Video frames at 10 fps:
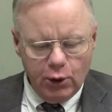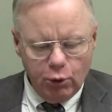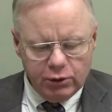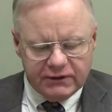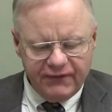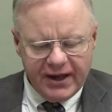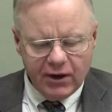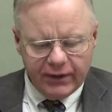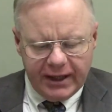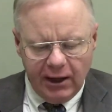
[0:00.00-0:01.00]
whose
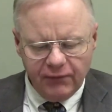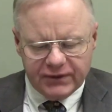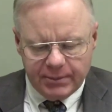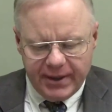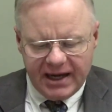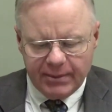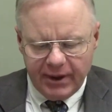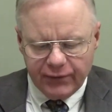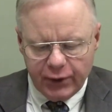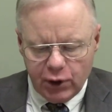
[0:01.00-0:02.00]
vigor and health depend
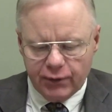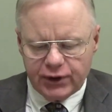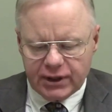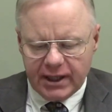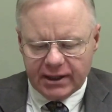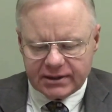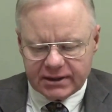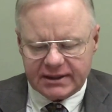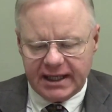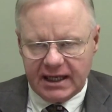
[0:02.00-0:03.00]
upon the nourishing and
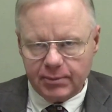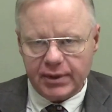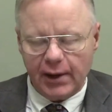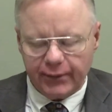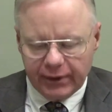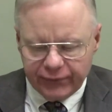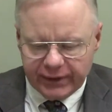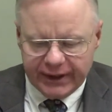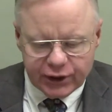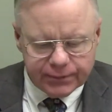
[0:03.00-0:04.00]
sustaining power of
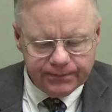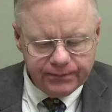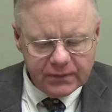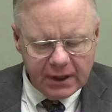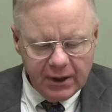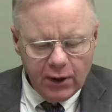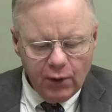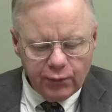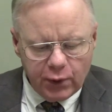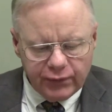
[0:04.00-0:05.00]
religion.
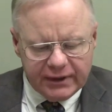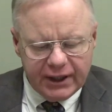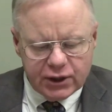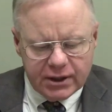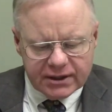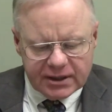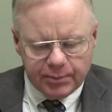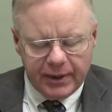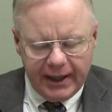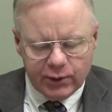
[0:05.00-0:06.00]
For religion is the
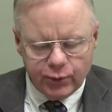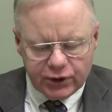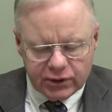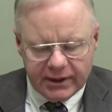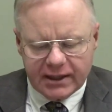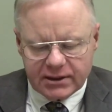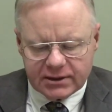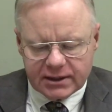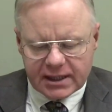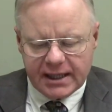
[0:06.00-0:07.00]
bond which unites us
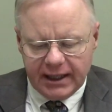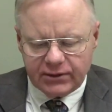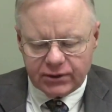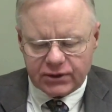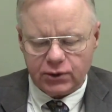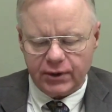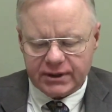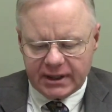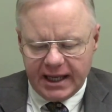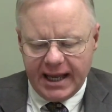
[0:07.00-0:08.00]
to God, the source
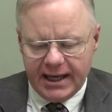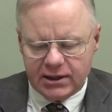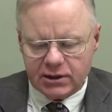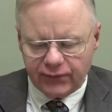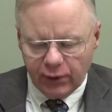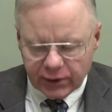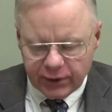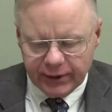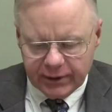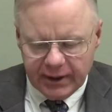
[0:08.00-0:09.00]
and end of all
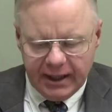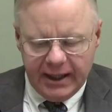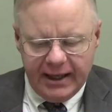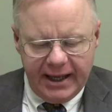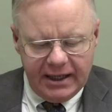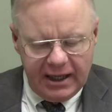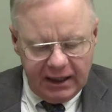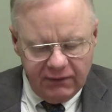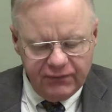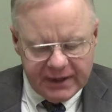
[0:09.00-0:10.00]
good, and
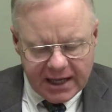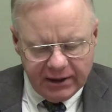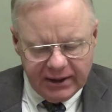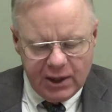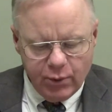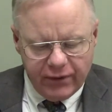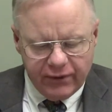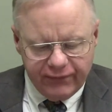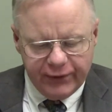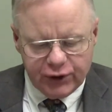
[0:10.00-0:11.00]
infidelity, whether
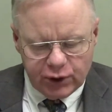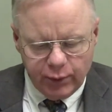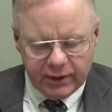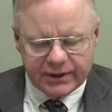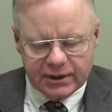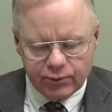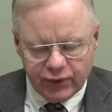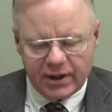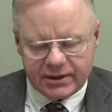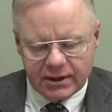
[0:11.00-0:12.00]
virtual as in
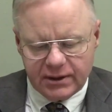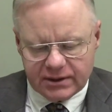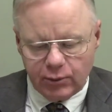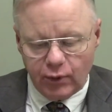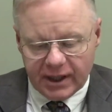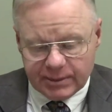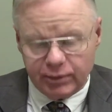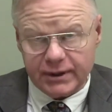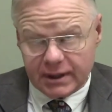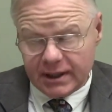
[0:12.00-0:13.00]
Protestantism or
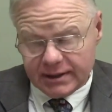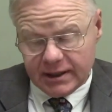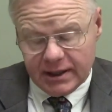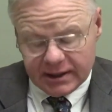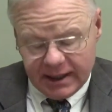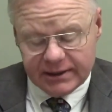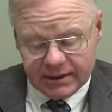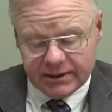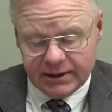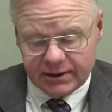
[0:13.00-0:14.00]
explicit as in
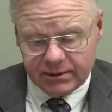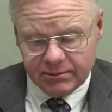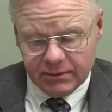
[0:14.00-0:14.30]
agnosticism.